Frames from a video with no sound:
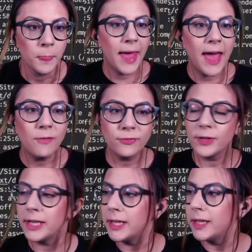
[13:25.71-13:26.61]

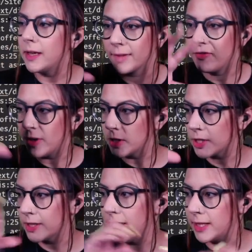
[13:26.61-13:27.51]
Every
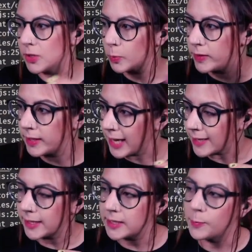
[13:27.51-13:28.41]
function like this with the
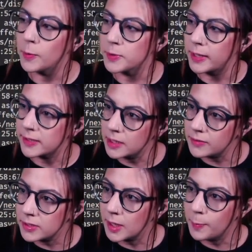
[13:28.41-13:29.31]
getStaticProps or
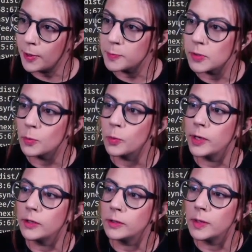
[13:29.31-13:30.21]
getServerSideProps
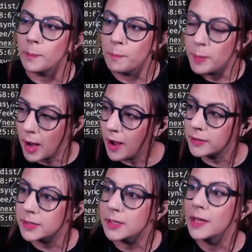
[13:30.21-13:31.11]
will pass